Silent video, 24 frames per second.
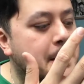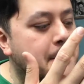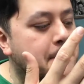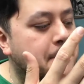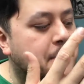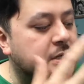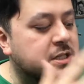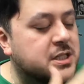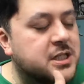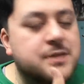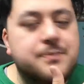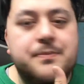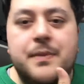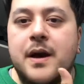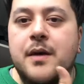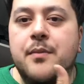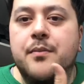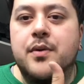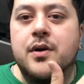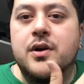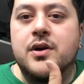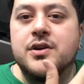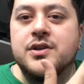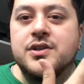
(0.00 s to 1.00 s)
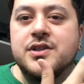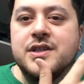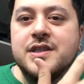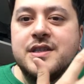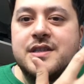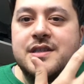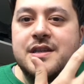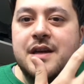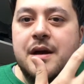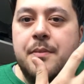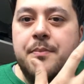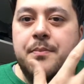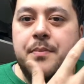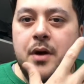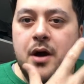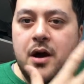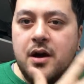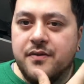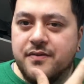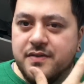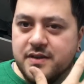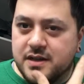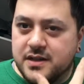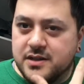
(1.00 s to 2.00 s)
but she's better because she's at a
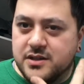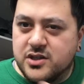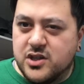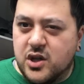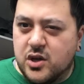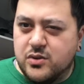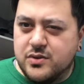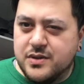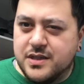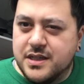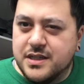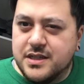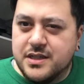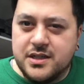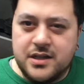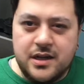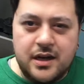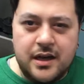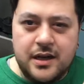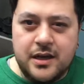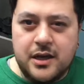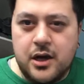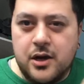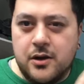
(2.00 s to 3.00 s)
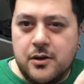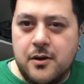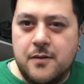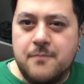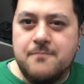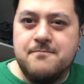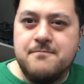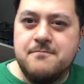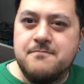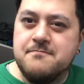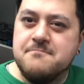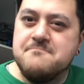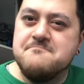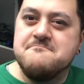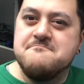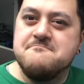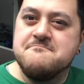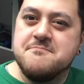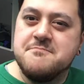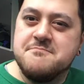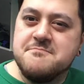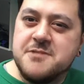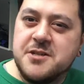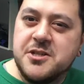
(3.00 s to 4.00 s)
perfect dosage, and like, yeah,
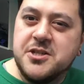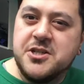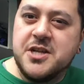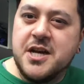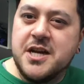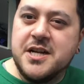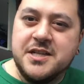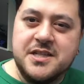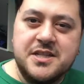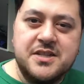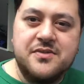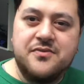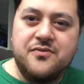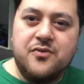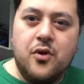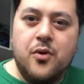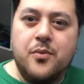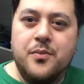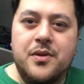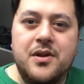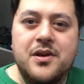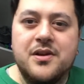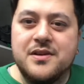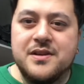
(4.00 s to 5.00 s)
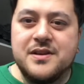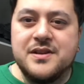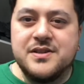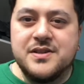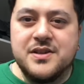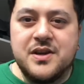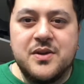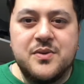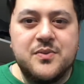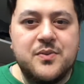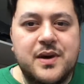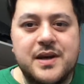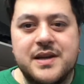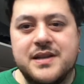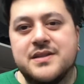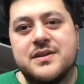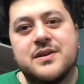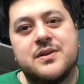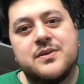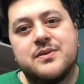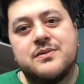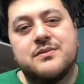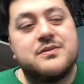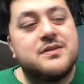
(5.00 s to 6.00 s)
she changed the formula in a certain way,
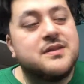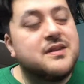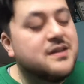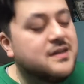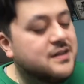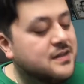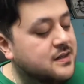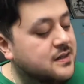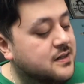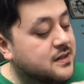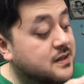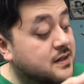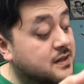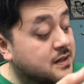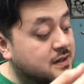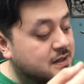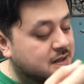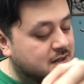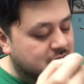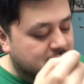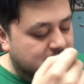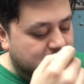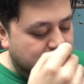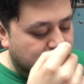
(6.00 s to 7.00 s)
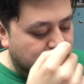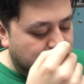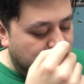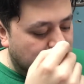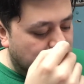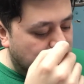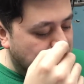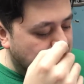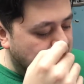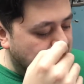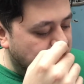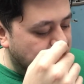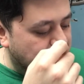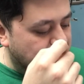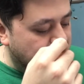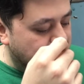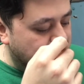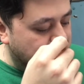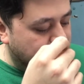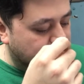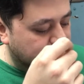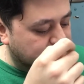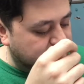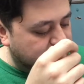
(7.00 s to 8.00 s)
so all that.
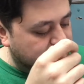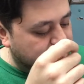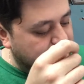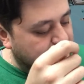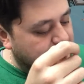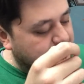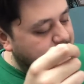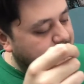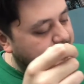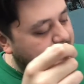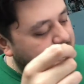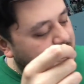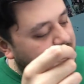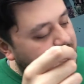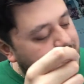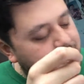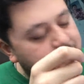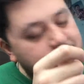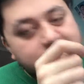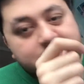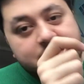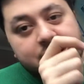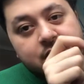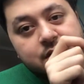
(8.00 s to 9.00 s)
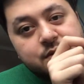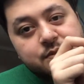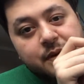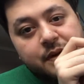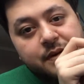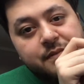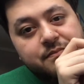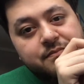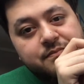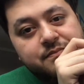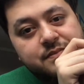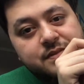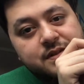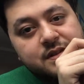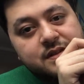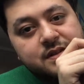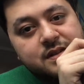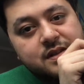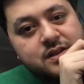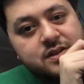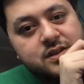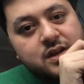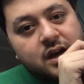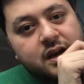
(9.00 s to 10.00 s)
But so yeah, I mean, that was my
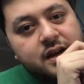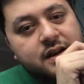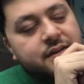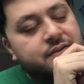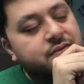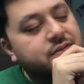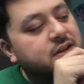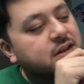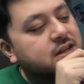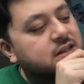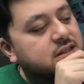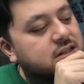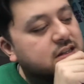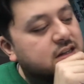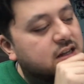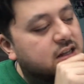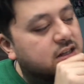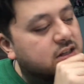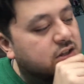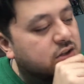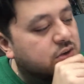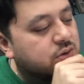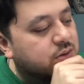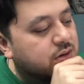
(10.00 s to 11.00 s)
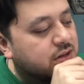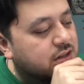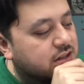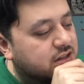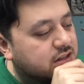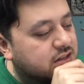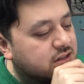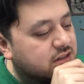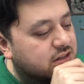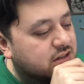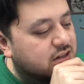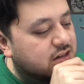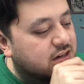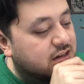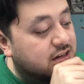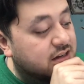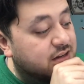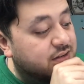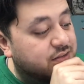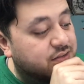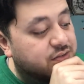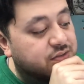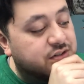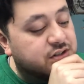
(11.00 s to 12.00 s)
design. I think I did at uni, and I
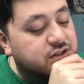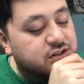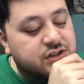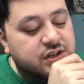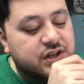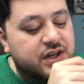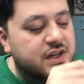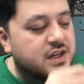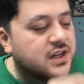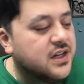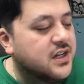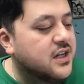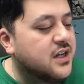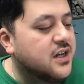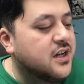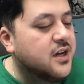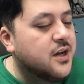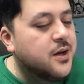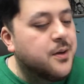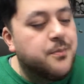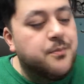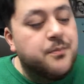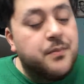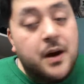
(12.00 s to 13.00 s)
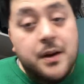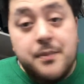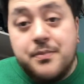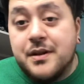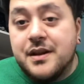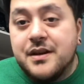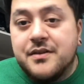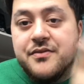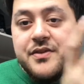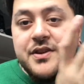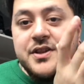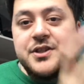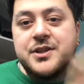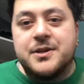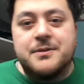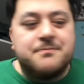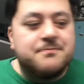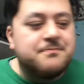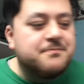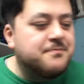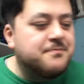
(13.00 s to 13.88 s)
never finished it, but I plan to finish it,